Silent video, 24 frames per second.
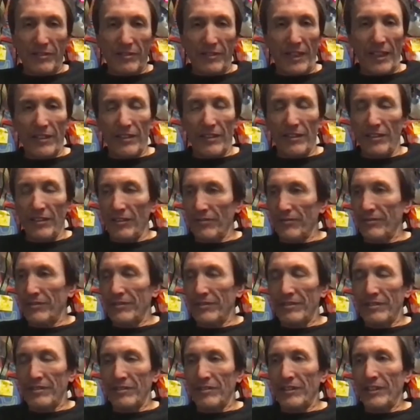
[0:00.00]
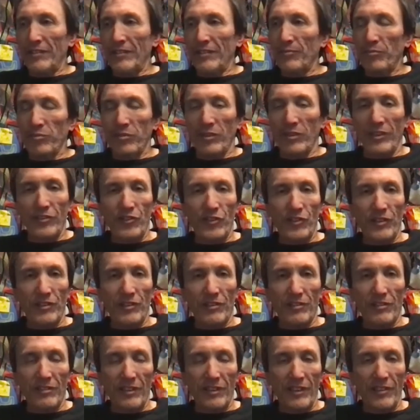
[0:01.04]
I don't know, 30 plus
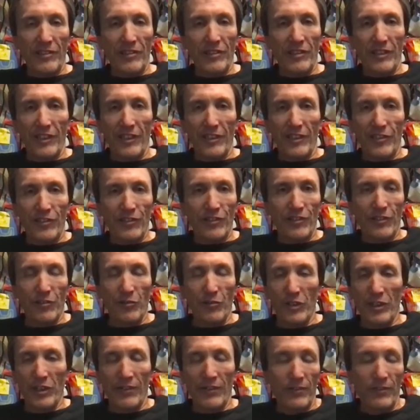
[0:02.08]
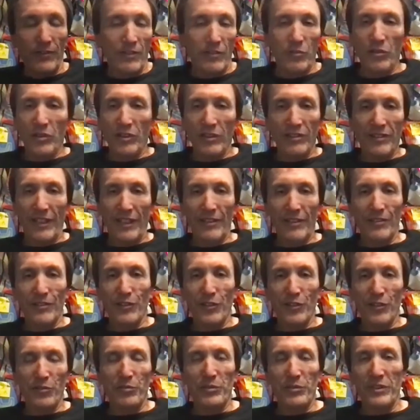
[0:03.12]
years in education or whatever it was, I don't
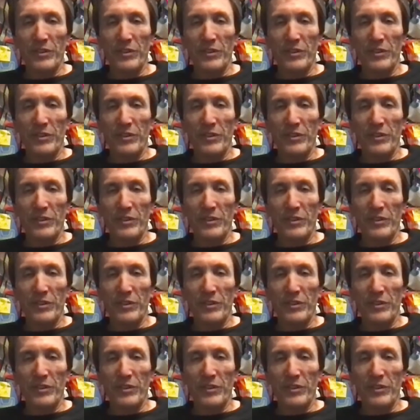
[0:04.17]
know.